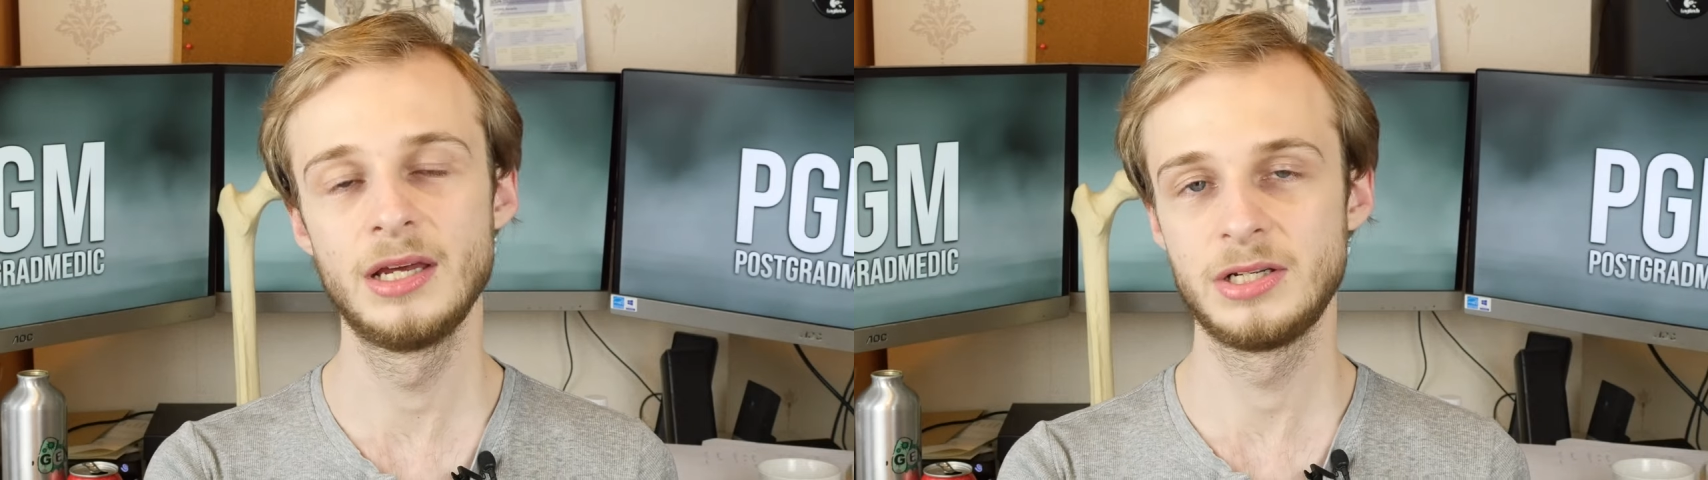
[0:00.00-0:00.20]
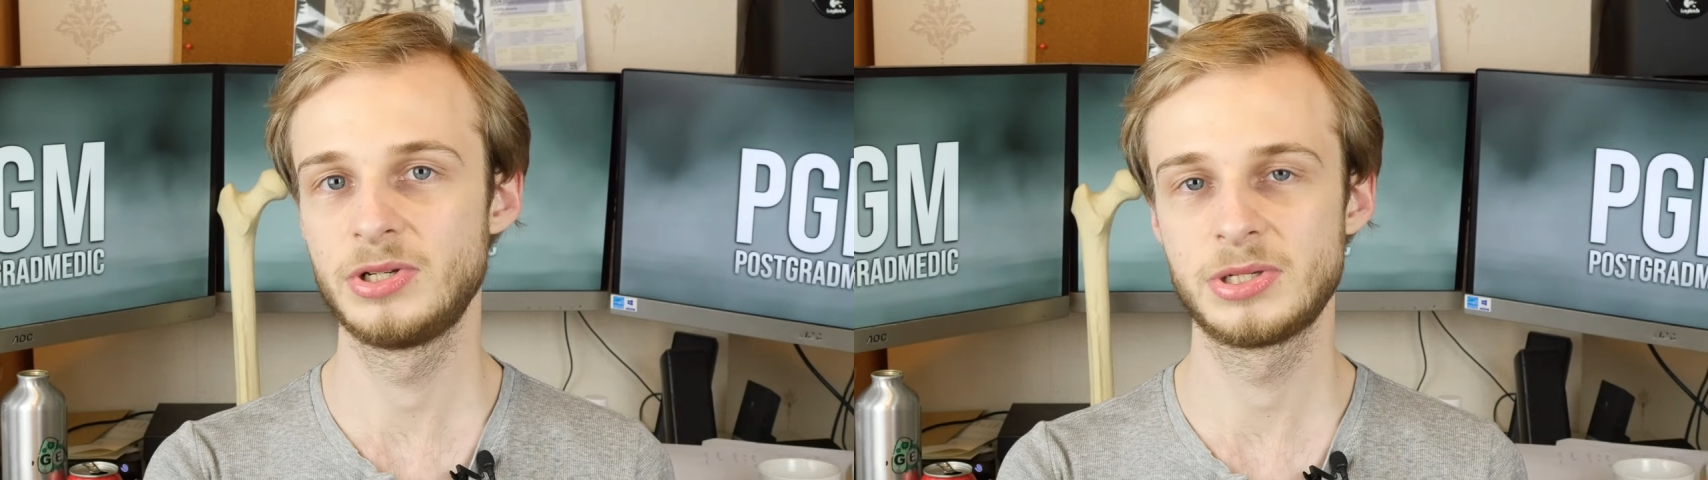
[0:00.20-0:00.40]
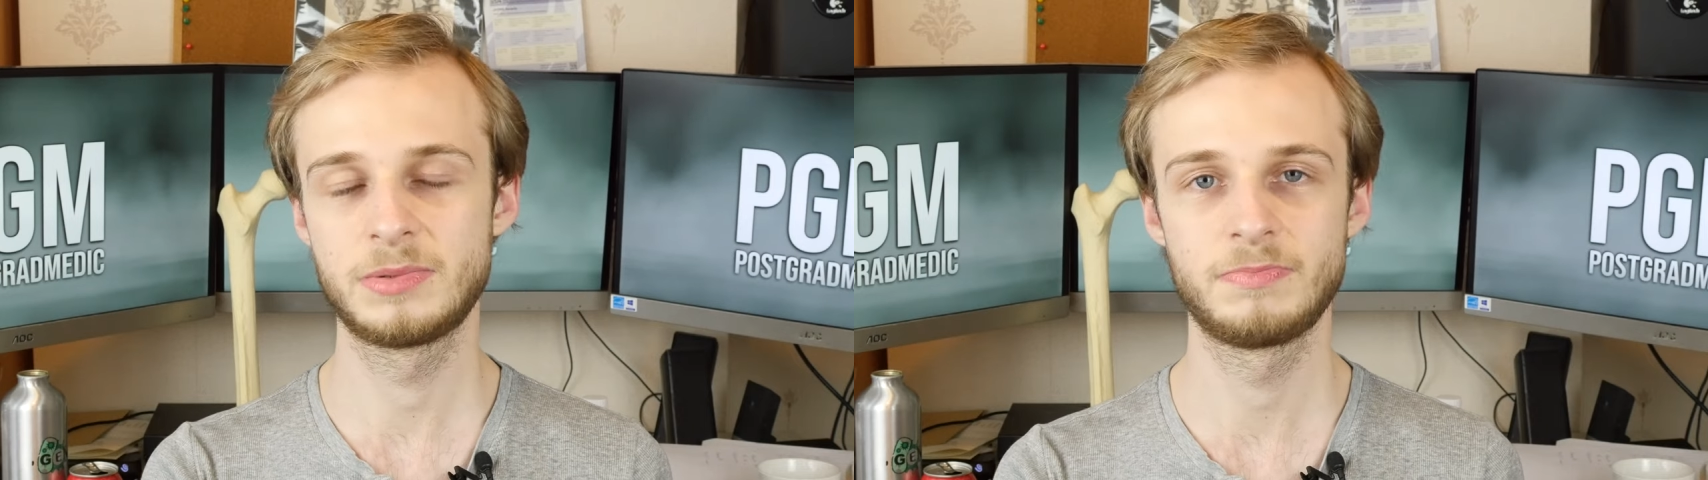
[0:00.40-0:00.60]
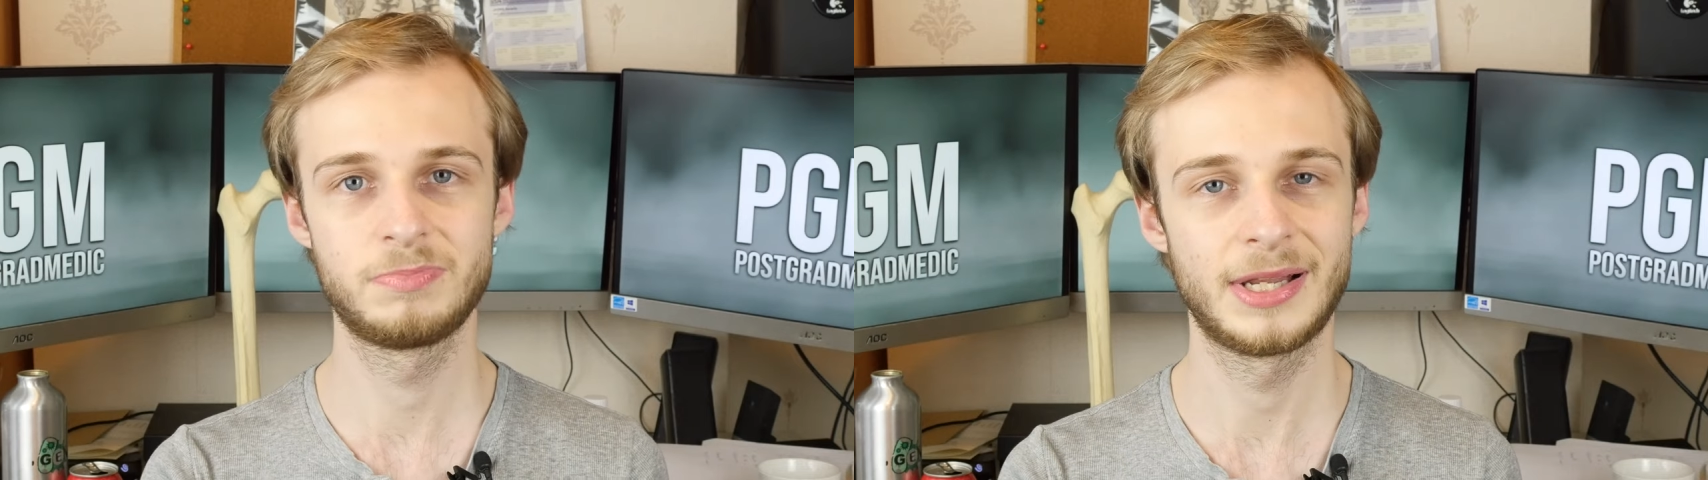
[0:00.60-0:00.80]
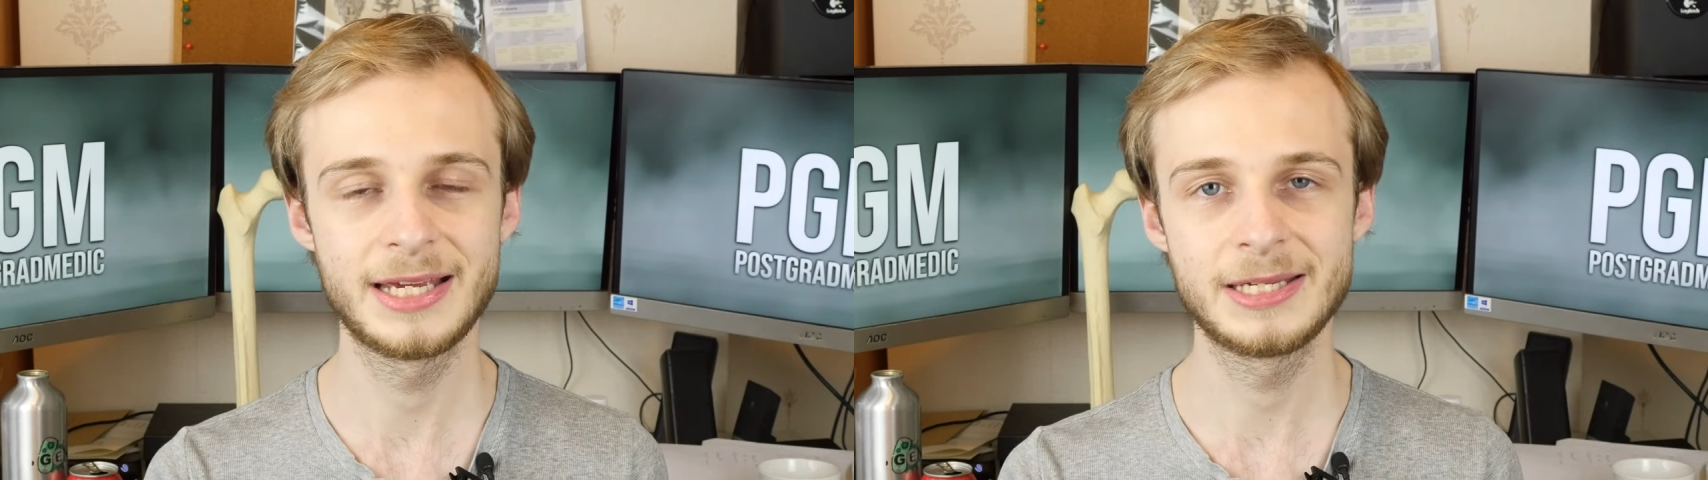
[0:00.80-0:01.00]
just
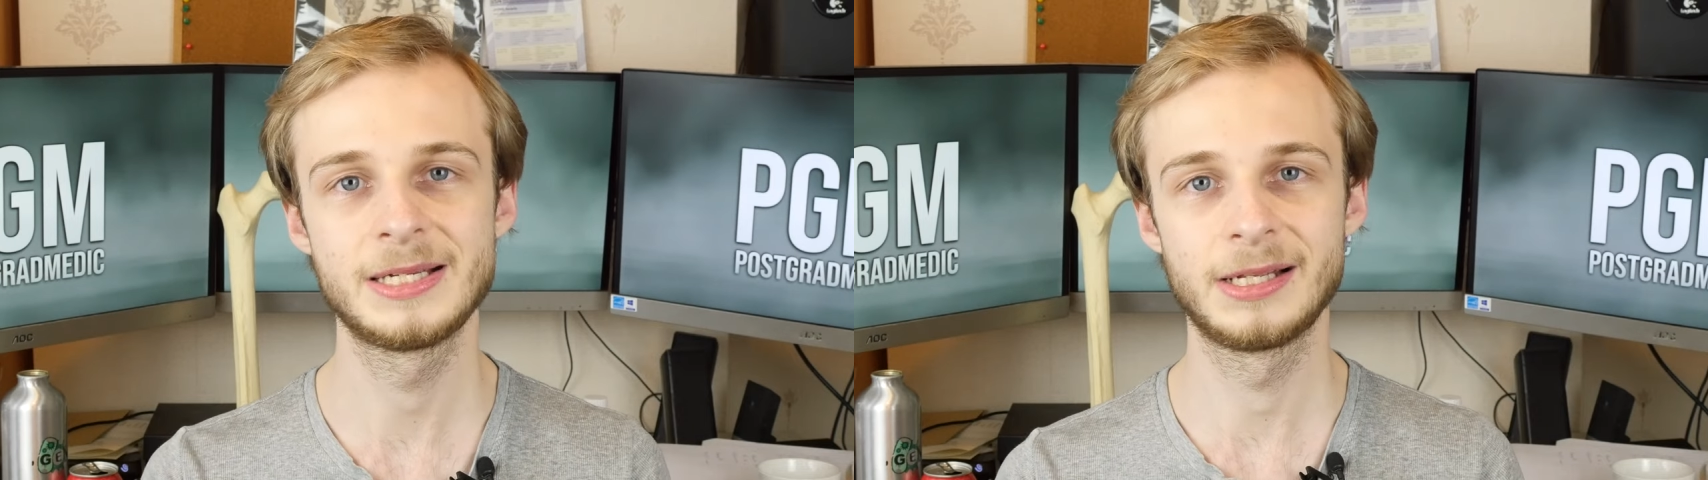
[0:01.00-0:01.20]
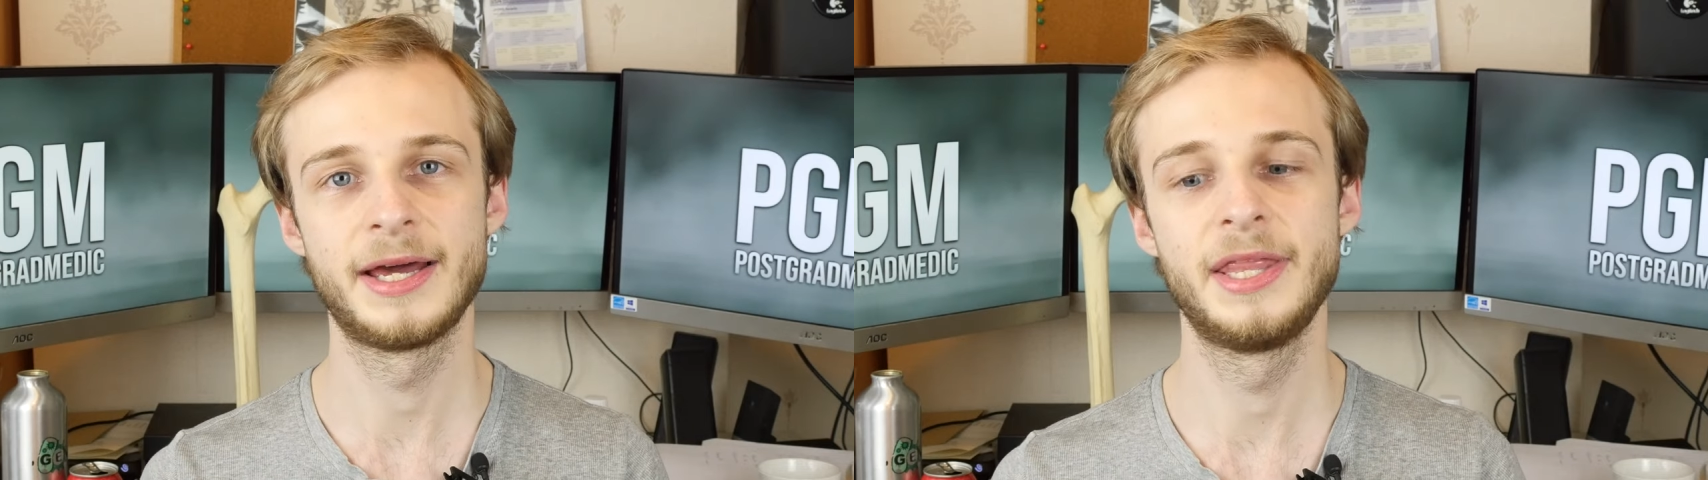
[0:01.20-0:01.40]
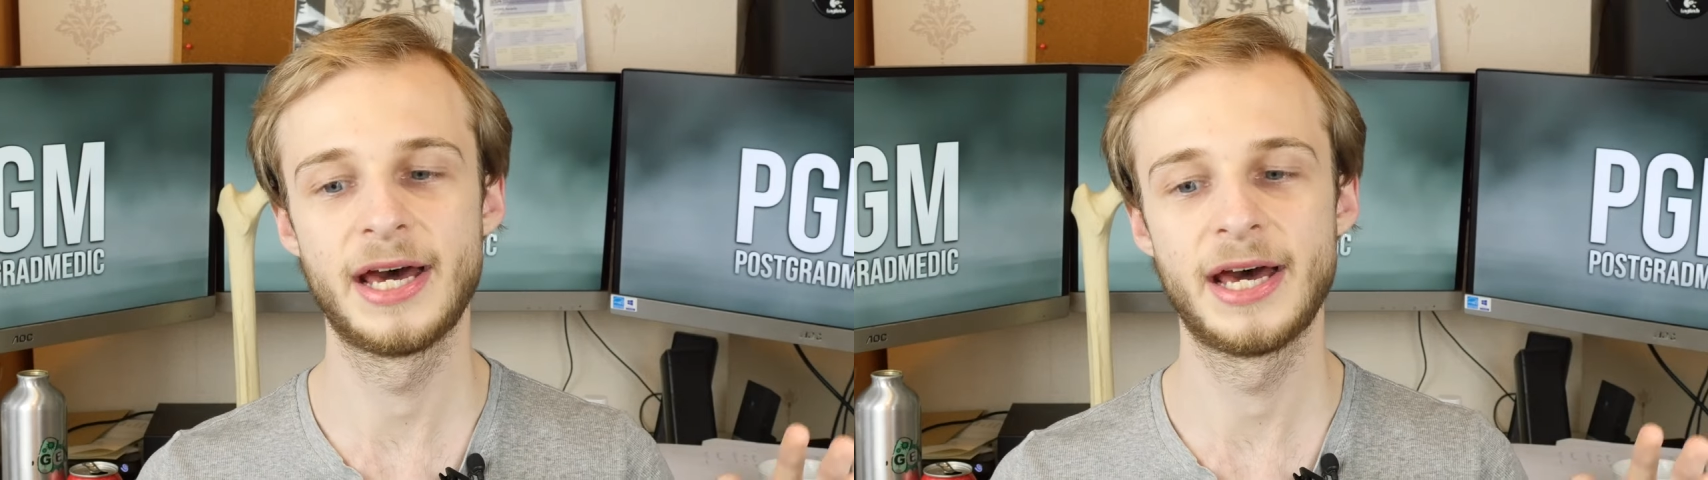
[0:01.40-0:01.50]
places like